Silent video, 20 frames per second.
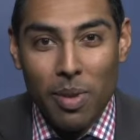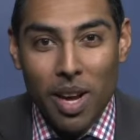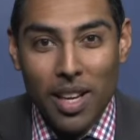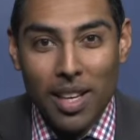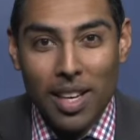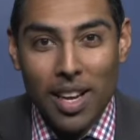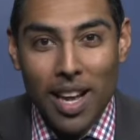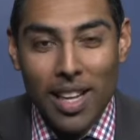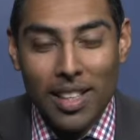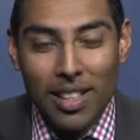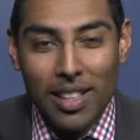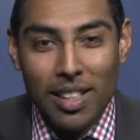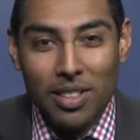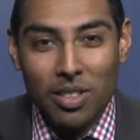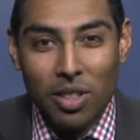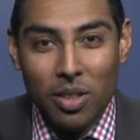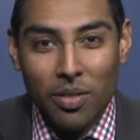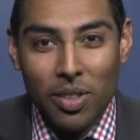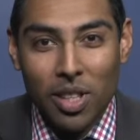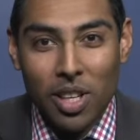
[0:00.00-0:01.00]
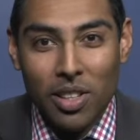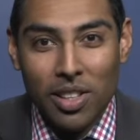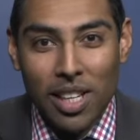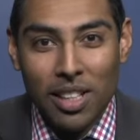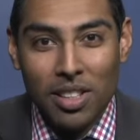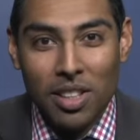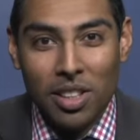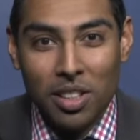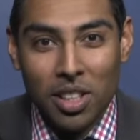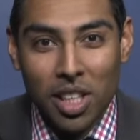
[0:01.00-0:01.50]
marker at the
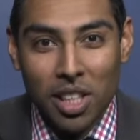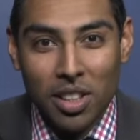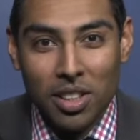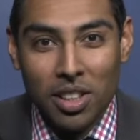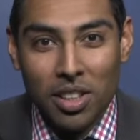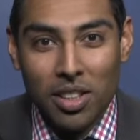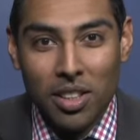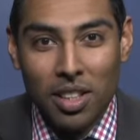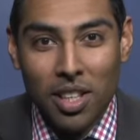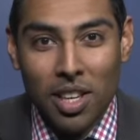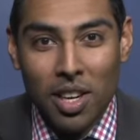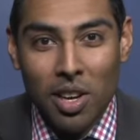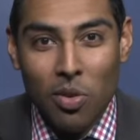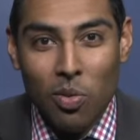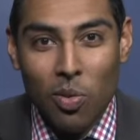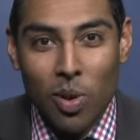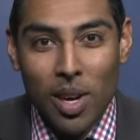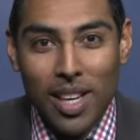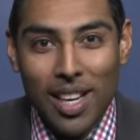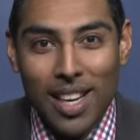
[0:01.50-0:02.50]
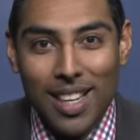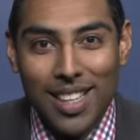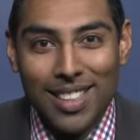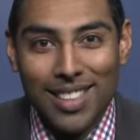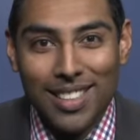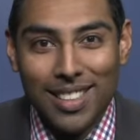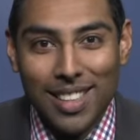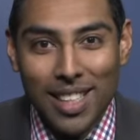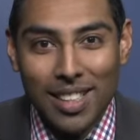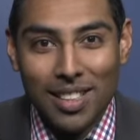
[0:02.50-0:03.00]
esophagogastric junction, one can
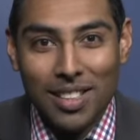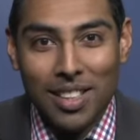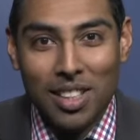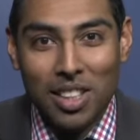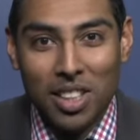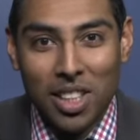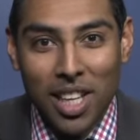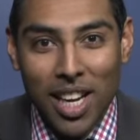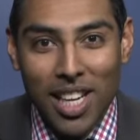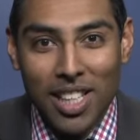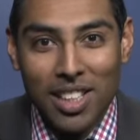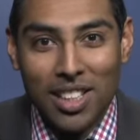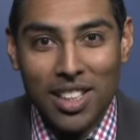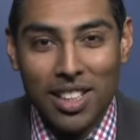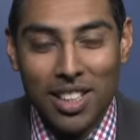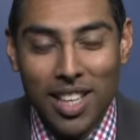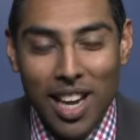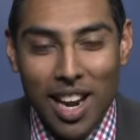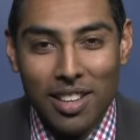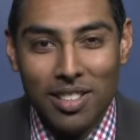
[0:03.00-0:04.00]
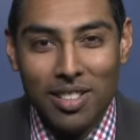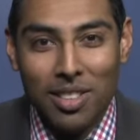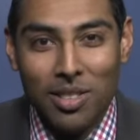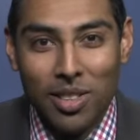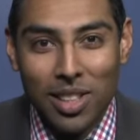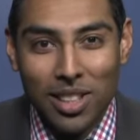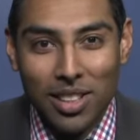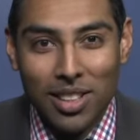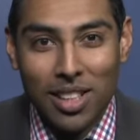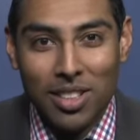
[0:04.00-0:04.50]
assess the change in
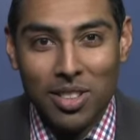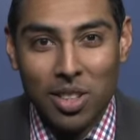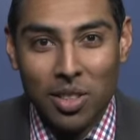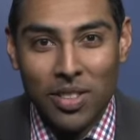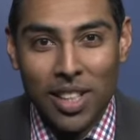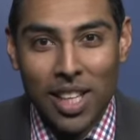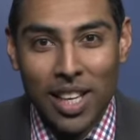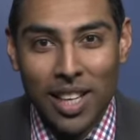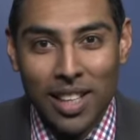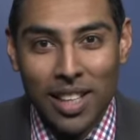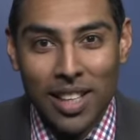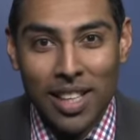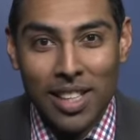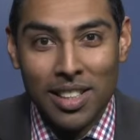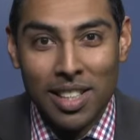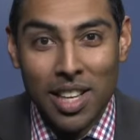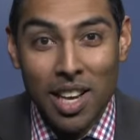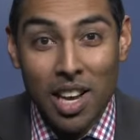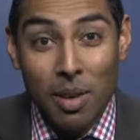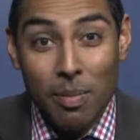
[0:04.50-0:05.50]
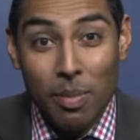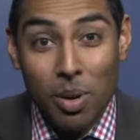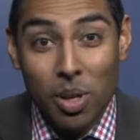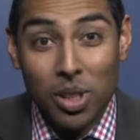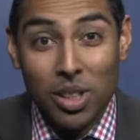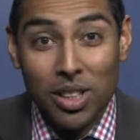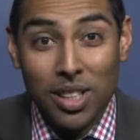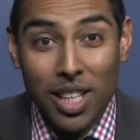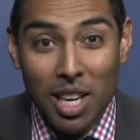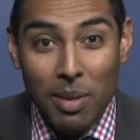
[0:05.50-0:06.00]
characteristics of the LES per
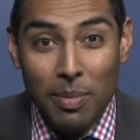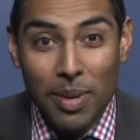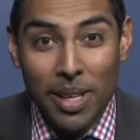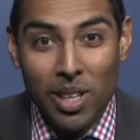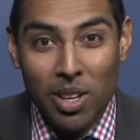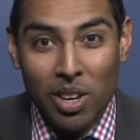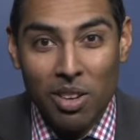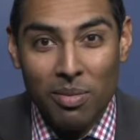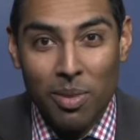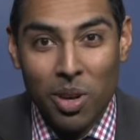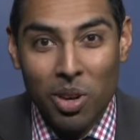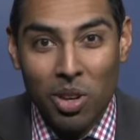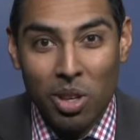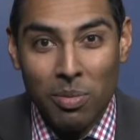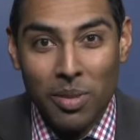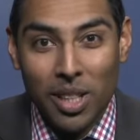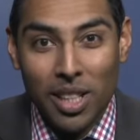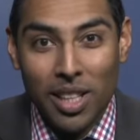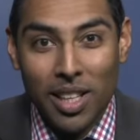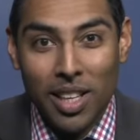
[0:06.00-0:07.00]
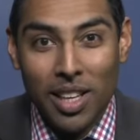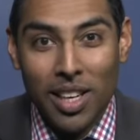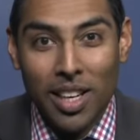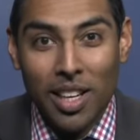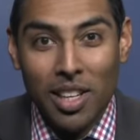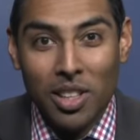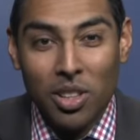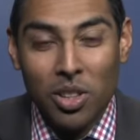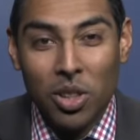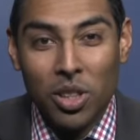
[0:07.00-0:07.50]
centimeter of myotomy,
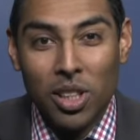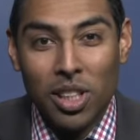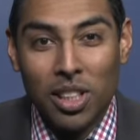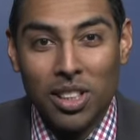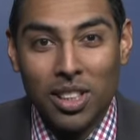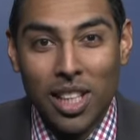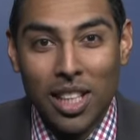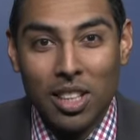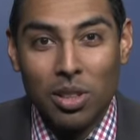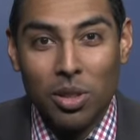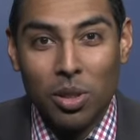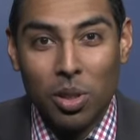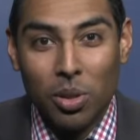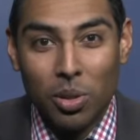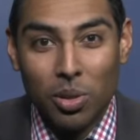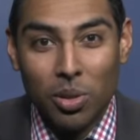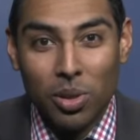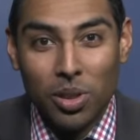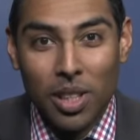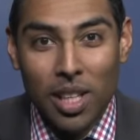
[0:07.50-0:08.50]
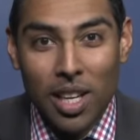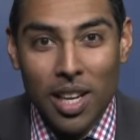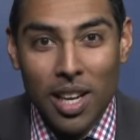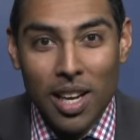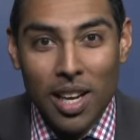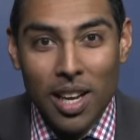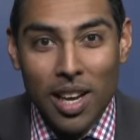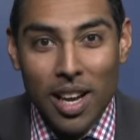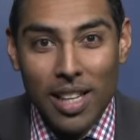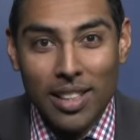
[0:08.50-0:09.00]
using such tools
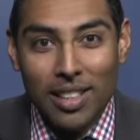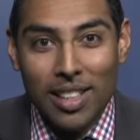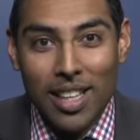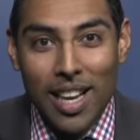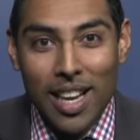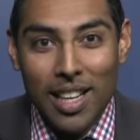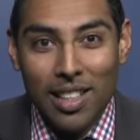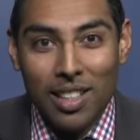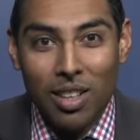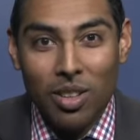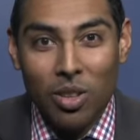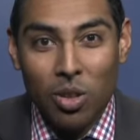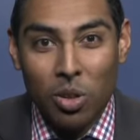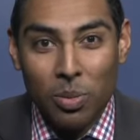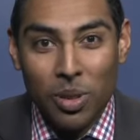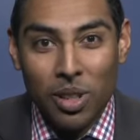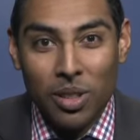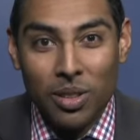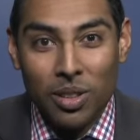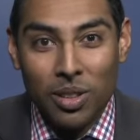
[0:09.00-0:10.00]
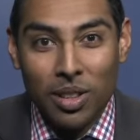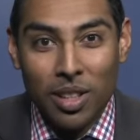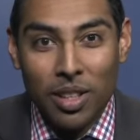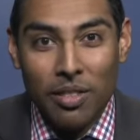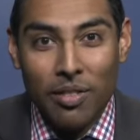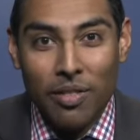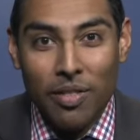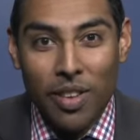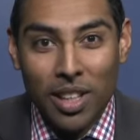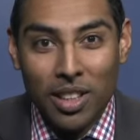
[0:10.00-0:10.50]
as the endoluminal
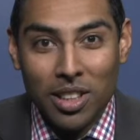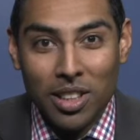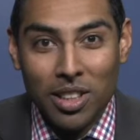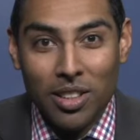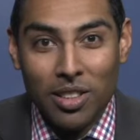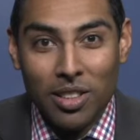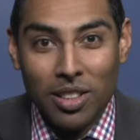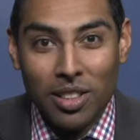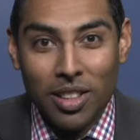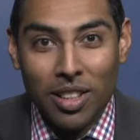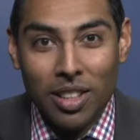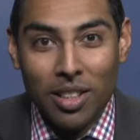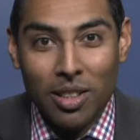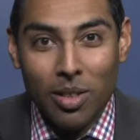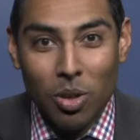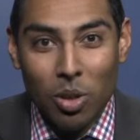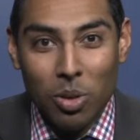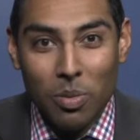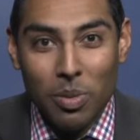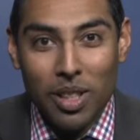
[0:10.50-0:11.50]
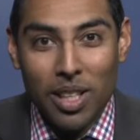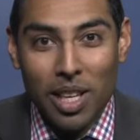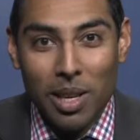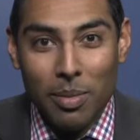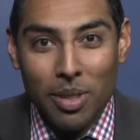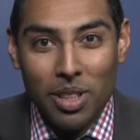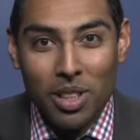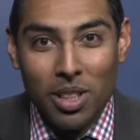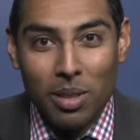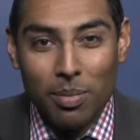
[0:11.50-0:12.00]
functional lumen
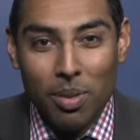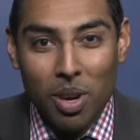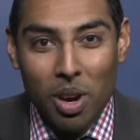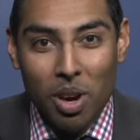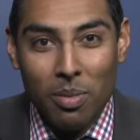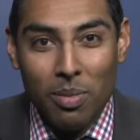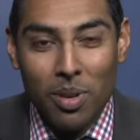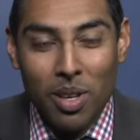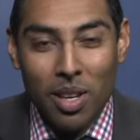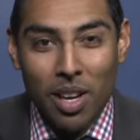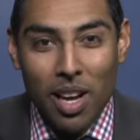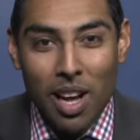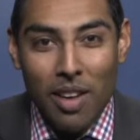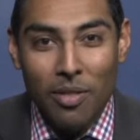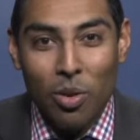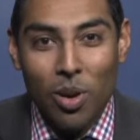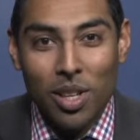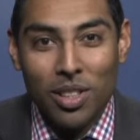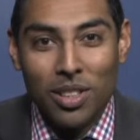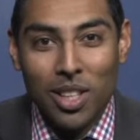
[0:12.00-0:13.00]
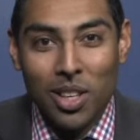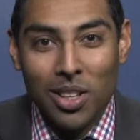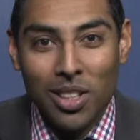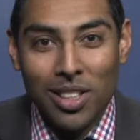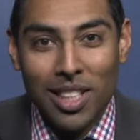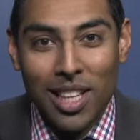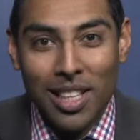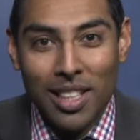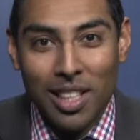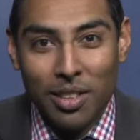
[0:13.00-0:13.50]
imaging probe, otherwise known
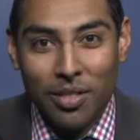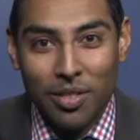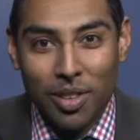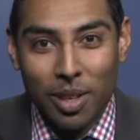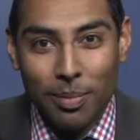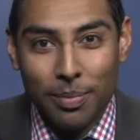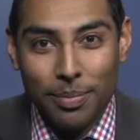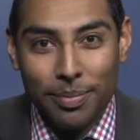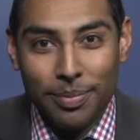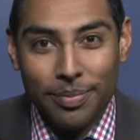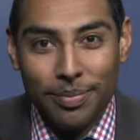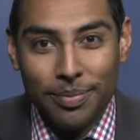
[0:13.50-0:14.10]
as EndoFlip.